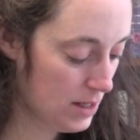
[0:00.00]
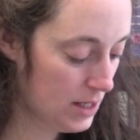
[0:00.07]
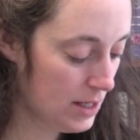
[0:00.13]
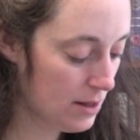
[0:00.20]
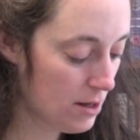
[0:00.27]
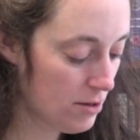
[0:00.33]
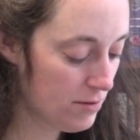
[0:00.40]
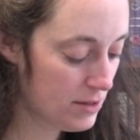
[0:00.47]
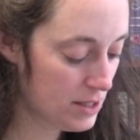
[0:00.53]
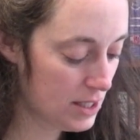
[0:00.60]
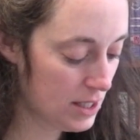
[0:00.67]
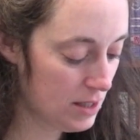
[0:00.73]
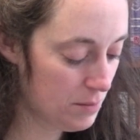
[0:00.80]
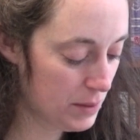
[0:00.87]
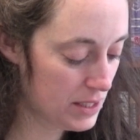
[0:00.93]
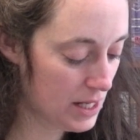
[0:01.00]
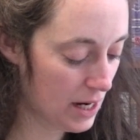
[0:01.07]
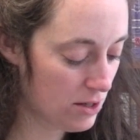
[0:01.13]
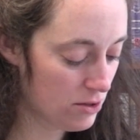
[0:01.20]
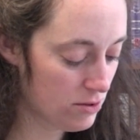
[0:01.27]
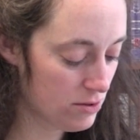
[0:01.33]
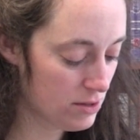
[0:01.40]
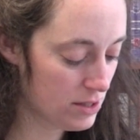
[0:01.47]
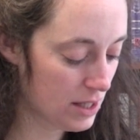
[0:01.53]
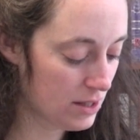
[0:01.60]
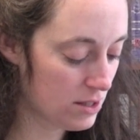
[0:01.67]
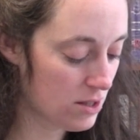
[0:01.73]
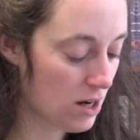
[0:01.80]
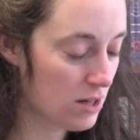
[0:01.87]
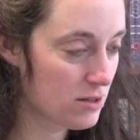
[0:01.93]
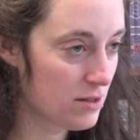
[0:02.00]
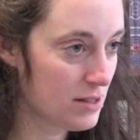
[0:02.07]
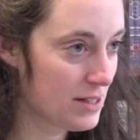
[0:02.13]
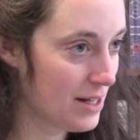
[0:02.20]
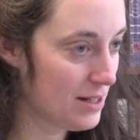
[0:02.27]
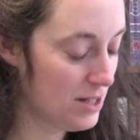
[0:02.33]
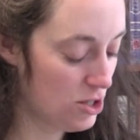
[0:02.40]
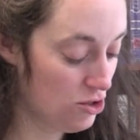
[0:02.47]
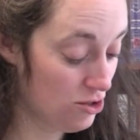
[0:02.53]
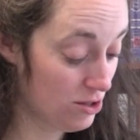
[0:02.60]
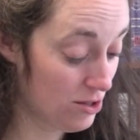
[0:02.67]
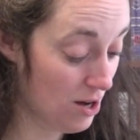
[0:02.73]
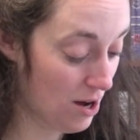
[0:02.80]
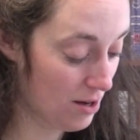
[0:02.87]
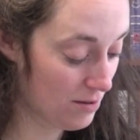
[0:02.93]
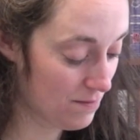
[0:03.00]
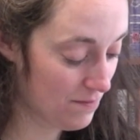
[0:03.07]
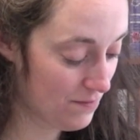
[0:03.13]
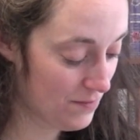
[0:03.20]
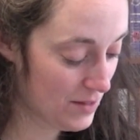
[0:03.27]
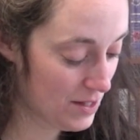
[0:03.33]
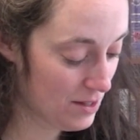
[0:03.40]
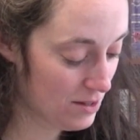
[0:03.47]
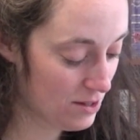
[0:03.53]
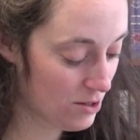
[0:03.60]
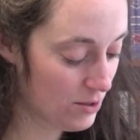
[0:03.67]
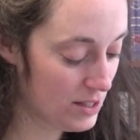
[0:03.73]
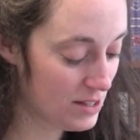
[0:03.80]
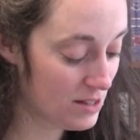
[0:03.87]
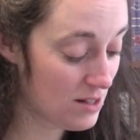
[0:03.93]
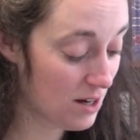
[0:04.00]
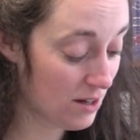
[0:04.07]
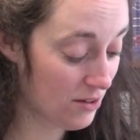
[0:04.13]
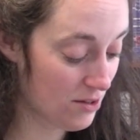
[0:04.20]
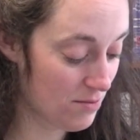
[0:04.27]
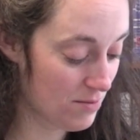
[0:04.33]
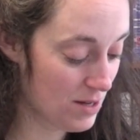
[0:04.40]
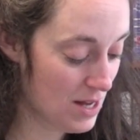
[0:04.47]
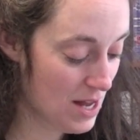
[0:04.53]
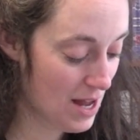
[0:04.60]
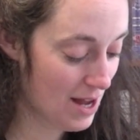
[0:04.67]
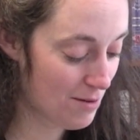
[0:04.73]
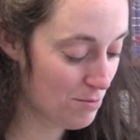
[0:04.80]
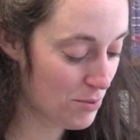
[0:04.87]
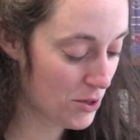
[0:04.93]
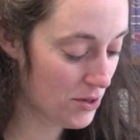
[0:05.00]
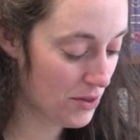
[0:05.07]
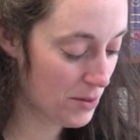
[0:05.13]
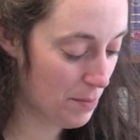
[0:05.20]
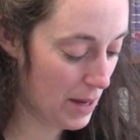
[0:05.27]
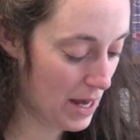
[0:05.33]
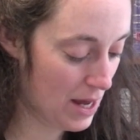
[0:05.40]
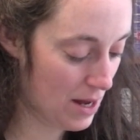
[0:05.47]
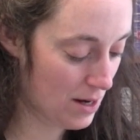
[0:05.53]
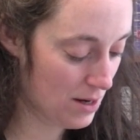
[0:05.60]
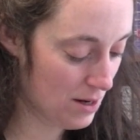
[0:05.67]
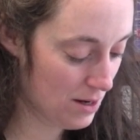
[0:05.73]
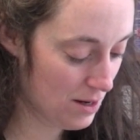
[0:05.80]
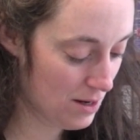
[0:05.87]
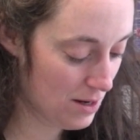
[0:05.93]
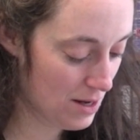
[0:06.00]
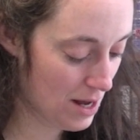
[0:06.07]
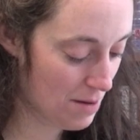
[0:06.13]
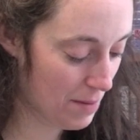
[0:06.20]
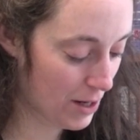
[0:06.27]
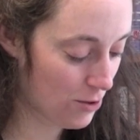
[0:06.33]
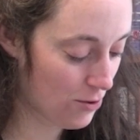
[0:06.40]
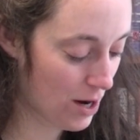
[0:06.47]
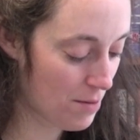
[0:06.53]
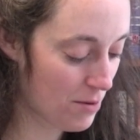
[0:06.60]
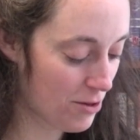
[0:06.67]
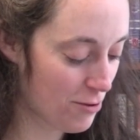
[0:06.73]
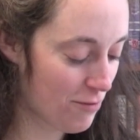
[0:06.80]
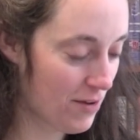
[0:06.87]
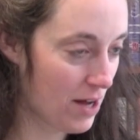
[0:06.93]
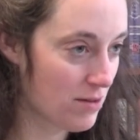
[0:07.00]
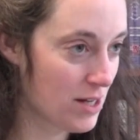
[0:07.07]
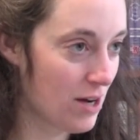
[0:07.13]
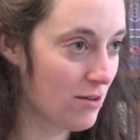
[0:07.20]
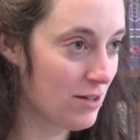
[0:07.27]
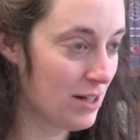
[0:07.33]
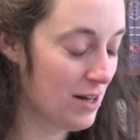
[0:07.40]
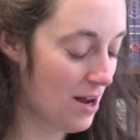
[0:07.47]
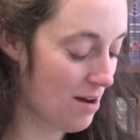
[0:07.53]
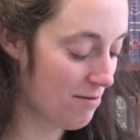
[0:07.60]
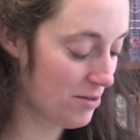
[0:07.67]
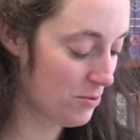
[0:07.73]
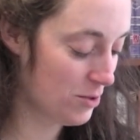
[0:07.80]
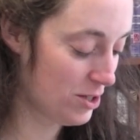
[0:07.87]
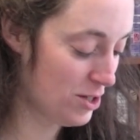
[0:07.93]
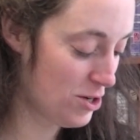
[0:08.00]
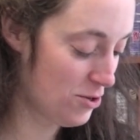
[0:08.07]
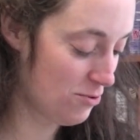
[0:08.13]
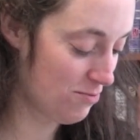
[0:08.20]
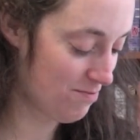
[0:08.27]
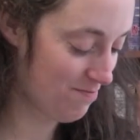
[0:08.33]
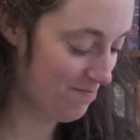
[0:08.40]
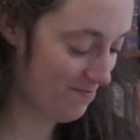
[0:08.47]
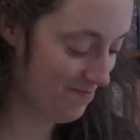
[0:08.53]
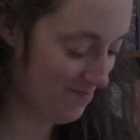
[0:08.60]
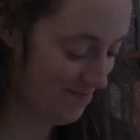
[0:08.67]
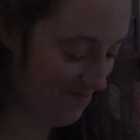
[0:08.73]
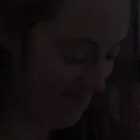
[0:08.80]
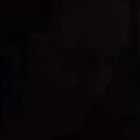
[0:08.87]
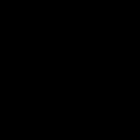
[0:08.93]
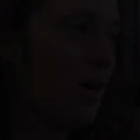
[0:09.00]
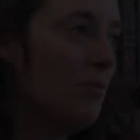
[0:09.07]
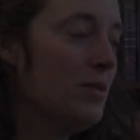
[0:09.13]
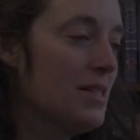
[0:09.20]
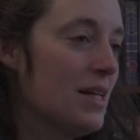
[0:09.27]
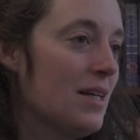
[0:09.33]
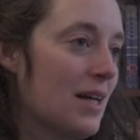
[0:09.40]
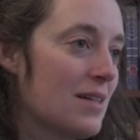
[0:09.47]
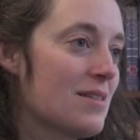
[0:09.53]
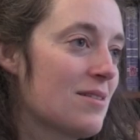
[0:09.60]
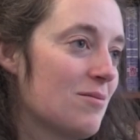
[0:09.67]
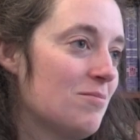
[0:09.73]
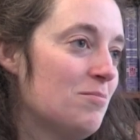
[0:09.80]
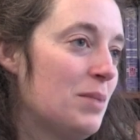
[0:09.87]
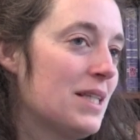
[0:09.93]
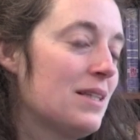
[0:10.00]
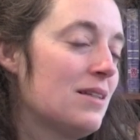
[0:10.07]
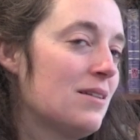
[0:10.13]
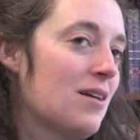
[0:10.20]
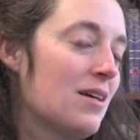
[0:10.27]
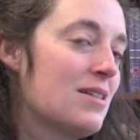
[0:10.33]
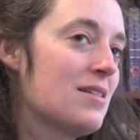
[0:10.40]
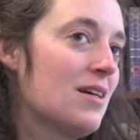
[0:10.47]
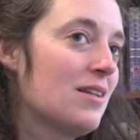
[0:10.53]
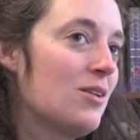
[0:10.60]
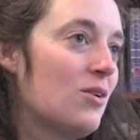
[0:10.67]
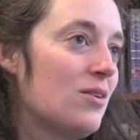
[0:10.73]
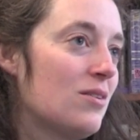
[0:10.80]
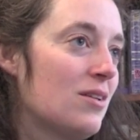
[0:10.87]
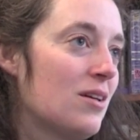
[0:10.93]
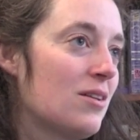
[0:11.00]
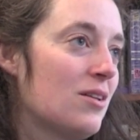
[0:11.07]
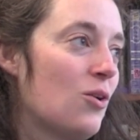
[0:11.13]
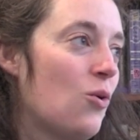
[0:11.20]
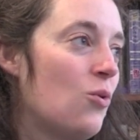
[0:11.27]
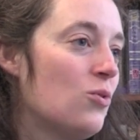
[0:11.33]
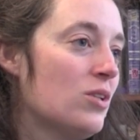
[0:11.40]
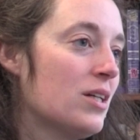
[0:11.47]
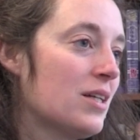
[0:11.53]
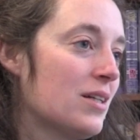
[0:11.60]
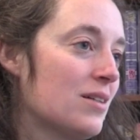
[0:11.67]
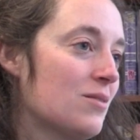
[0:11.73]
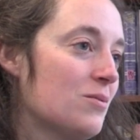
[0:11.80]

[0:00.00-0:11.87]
He loved to eat potatoes that the doctor said he should not. So he snuck them and burnt the pan, and my grandmother found out and everyone knew. I would say yes, but it's not the only way.